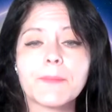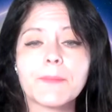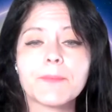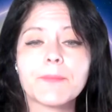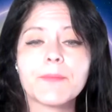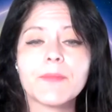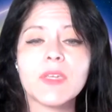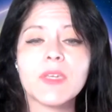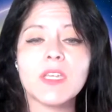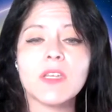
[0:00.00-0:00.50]

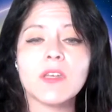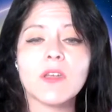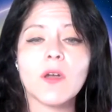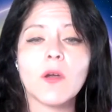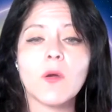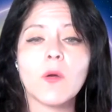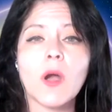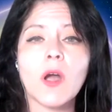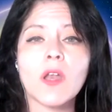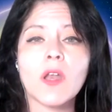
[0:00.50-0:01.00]

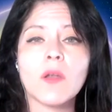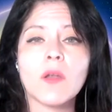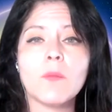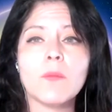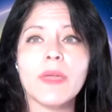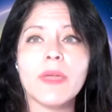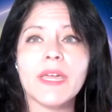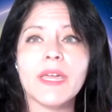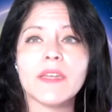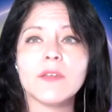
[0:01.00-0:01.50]
on a
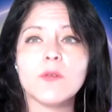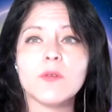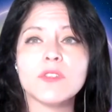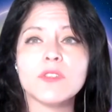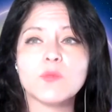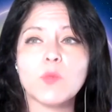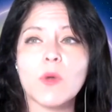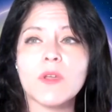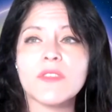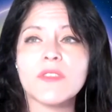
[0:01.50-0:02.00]
man who has
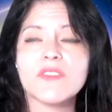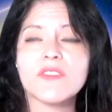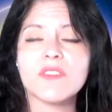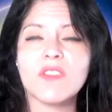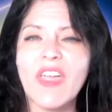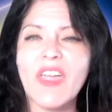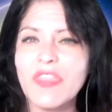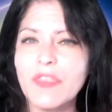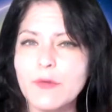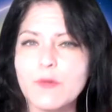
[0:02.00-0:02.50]
once
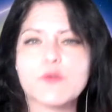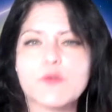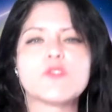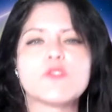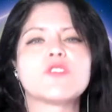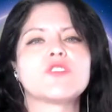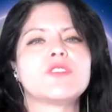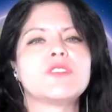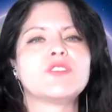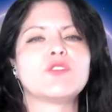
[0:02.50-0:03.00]
led through
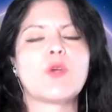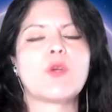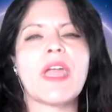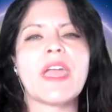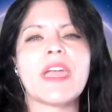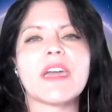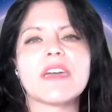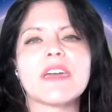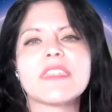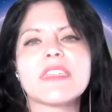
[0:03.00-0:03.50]

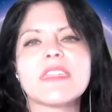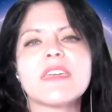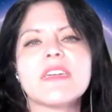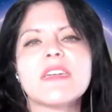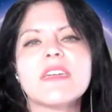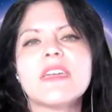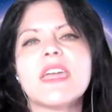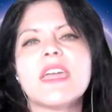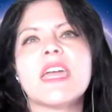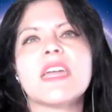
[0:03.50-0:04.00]
strength,
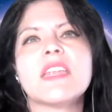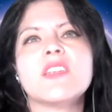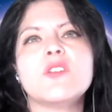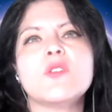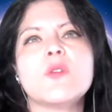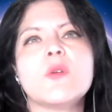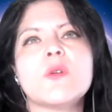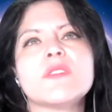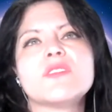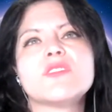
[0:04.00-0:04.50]
and
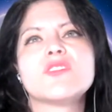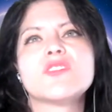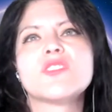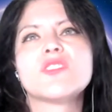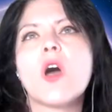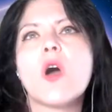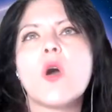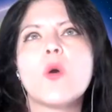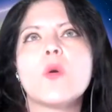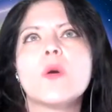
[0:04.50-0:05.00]
who is
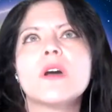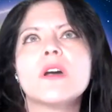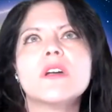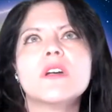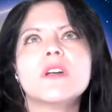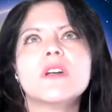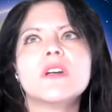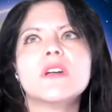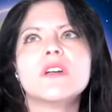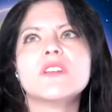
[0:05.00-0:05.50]
so
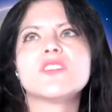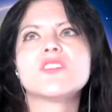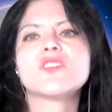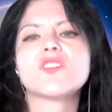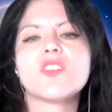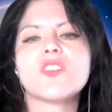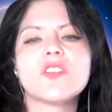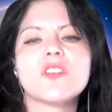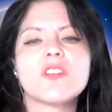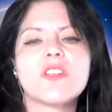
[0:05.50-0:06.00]

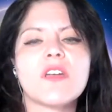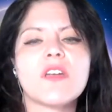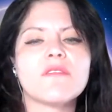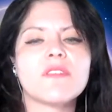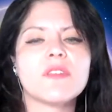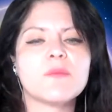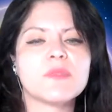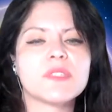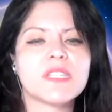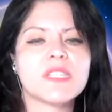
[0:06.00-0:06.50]
certain of
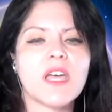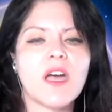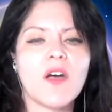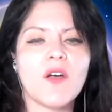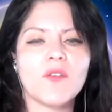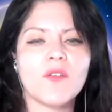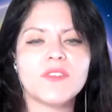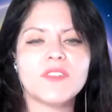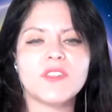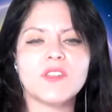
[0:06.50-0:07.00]

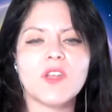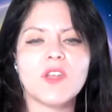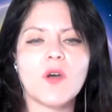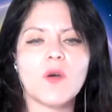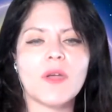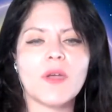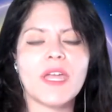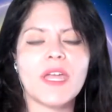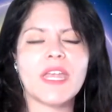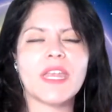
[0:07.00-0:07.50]
themselves,
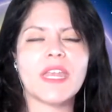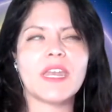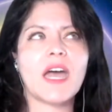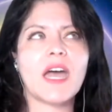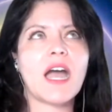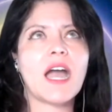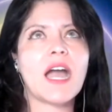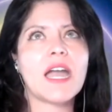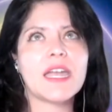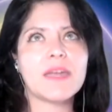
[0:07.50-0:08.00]
and
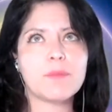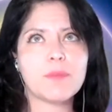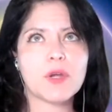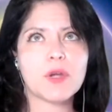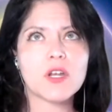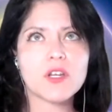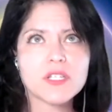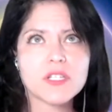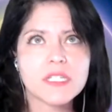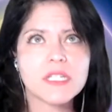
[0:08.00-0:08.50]
I
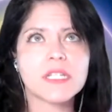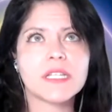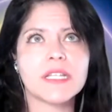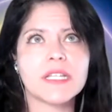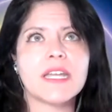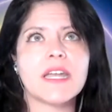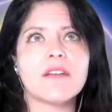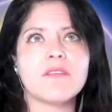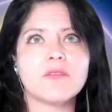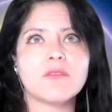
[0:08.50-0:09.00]
personally
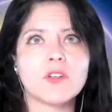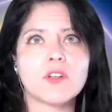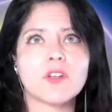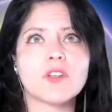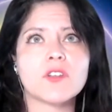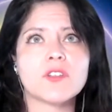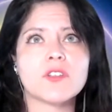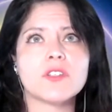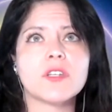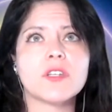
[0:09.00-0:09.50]
have
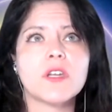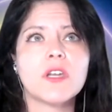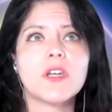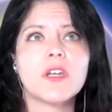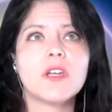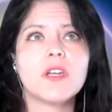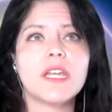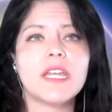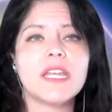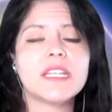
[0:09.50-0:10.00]
learned
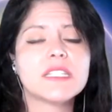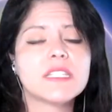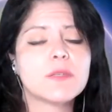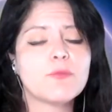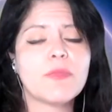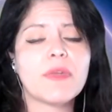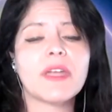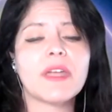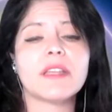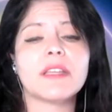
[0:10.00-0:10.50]

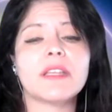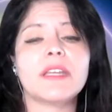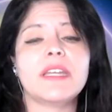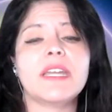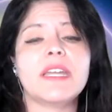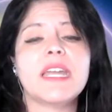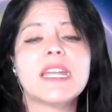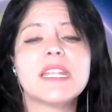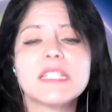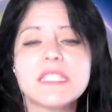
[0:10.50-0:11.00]

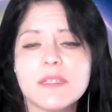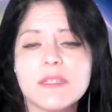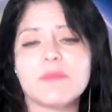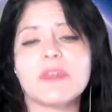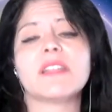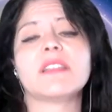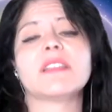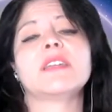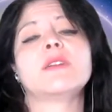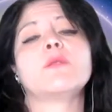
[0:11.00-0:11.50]

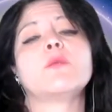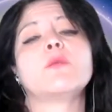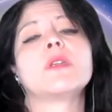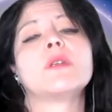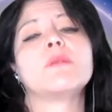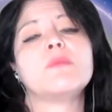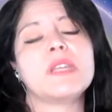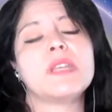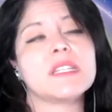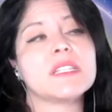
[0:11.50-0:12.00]
intimately what it
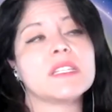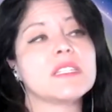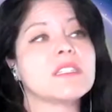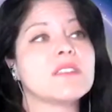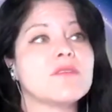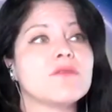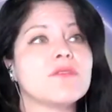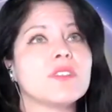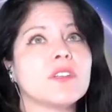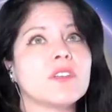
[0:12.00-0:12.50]
means to
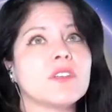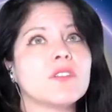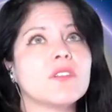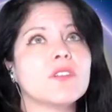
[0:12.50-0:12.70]
feel